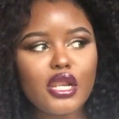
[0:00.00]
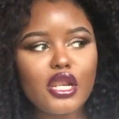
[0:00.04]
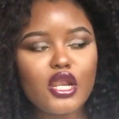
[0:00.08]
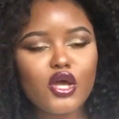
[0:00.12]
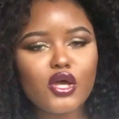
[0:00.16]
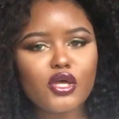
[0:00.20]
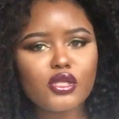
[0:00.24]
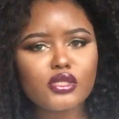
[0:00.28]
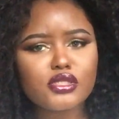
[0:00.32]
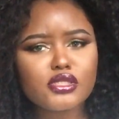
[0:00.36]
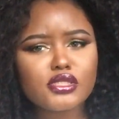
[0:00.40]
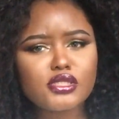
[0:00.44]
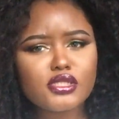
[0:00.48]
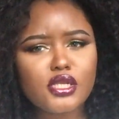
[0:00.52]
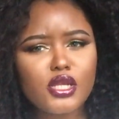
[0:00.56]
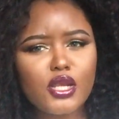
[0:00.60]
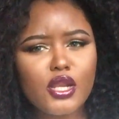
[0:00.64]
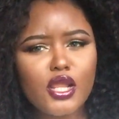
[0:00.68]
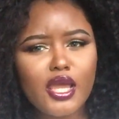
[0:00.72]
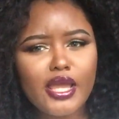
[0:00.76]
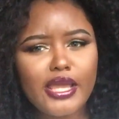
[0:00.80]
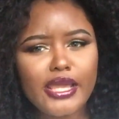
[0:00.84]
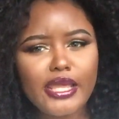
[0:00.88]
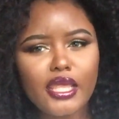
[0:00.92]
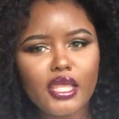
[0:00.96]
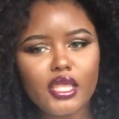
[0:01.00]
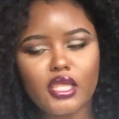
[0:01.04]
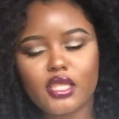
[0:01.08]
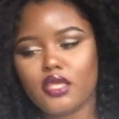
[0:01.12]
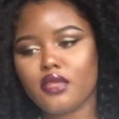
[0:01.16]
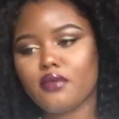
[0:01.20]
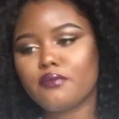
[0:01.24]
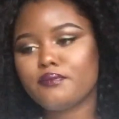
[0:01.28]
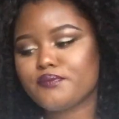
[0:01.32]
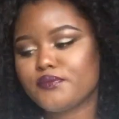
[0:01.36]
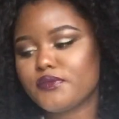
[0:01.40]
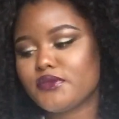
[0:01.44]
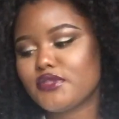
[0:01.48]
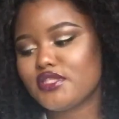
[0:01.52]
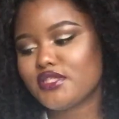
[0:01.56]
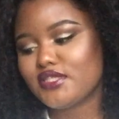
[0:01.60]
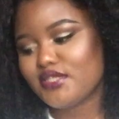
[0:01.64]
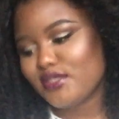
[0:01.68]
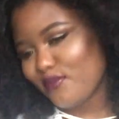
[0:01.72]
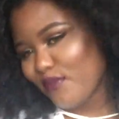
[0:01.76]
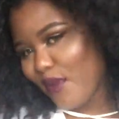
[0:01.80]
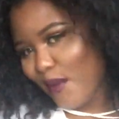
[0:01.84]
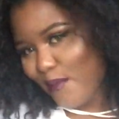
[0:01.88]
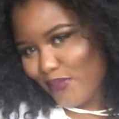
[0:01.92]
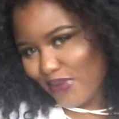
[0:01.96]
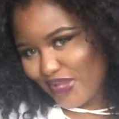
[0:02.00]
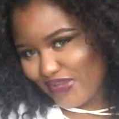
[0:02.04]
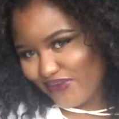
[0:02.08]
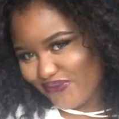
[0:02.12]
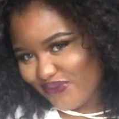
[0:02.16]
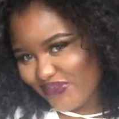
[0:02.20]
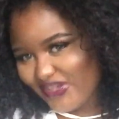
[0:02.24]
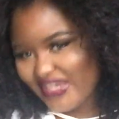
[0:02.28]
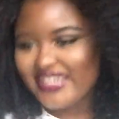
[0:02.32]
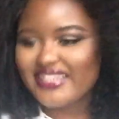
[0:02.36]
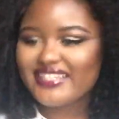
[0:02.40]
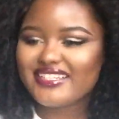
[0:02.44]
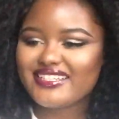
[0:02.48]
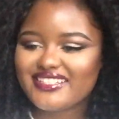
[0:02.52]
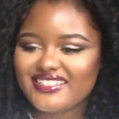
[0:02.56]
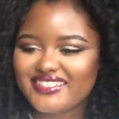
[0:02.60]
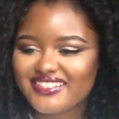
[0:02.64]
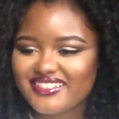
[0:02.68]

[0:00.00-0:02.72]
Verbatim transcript: last night to my boyfriend.